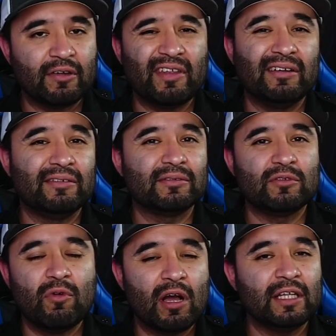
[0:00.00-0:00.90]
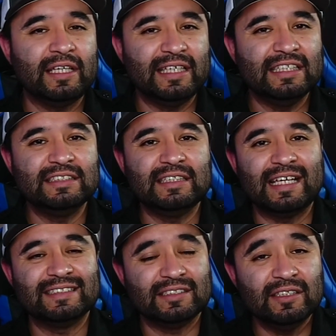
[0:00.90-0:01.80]
their quality isn't
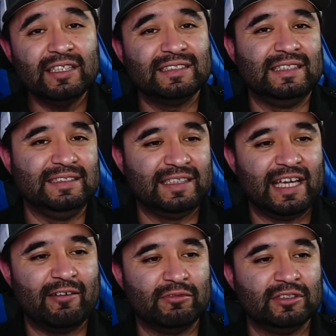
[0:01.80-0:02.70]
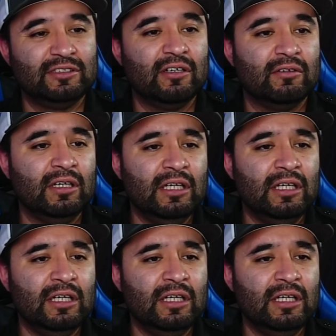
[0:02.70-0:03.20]
as good as these cameras, so